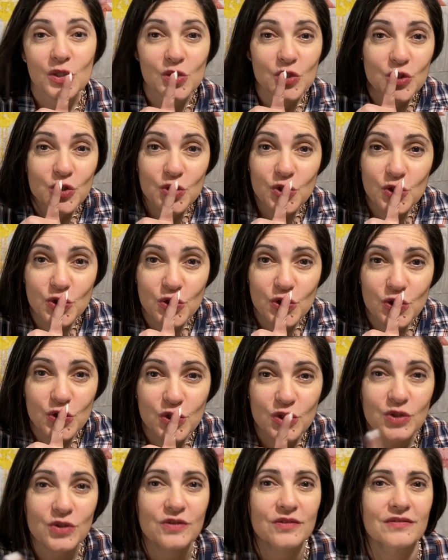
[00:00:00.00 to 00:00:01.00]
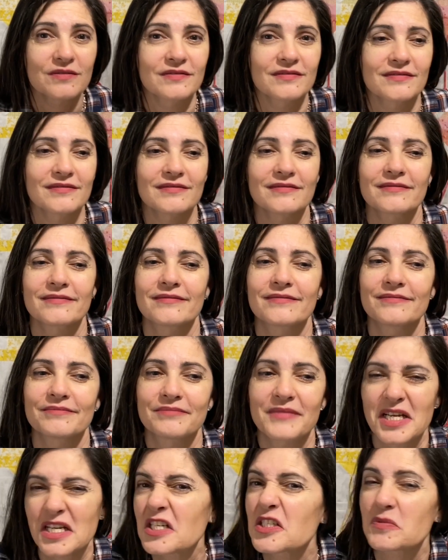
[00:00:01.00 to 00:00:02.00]
Shh. My
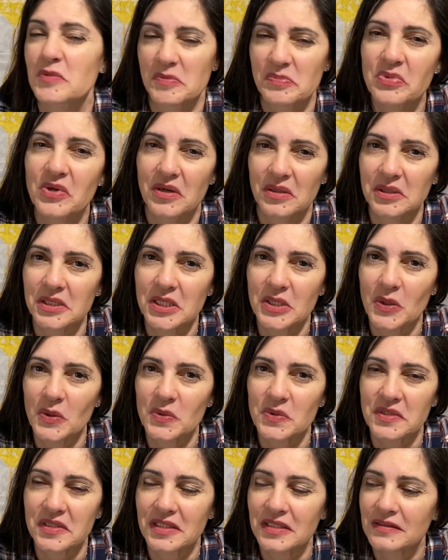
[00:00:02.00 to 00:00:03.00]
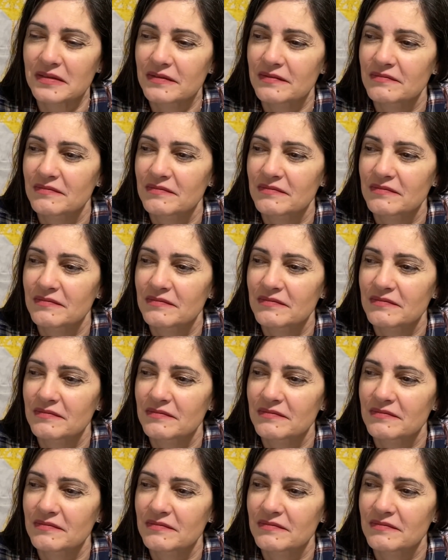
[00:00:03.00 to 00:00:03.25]
husband probably knows this.